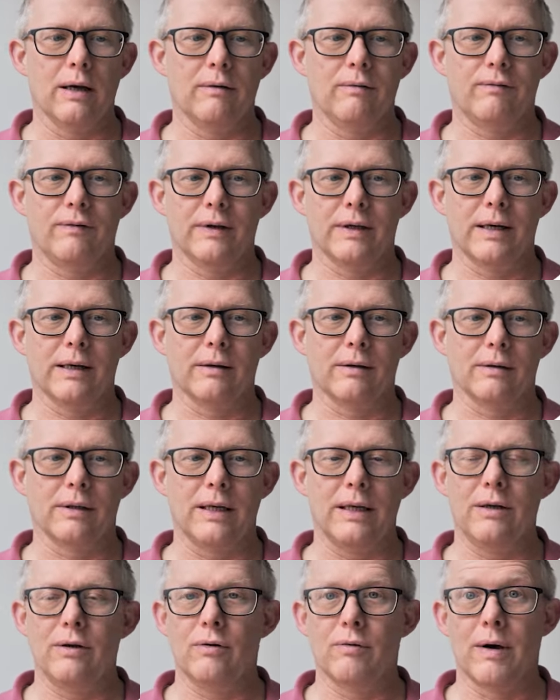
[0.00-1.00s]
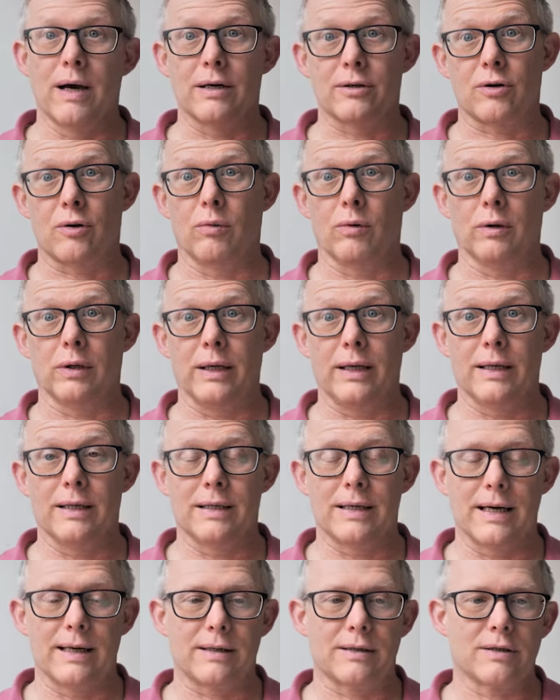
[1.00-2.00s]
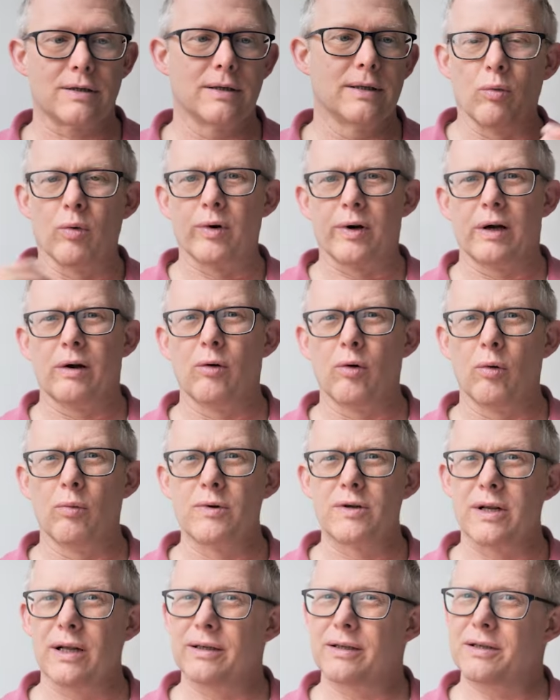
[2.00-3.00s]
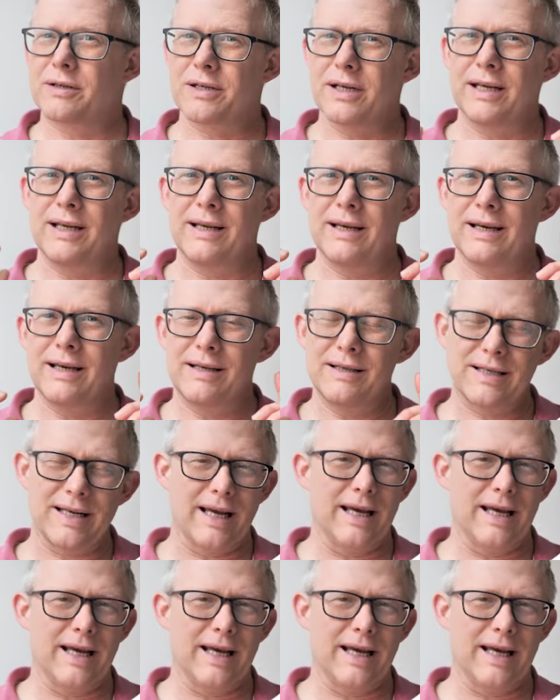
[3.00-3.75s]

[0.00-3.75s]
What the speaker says: Fidelity US Quality Index. What I always like to see is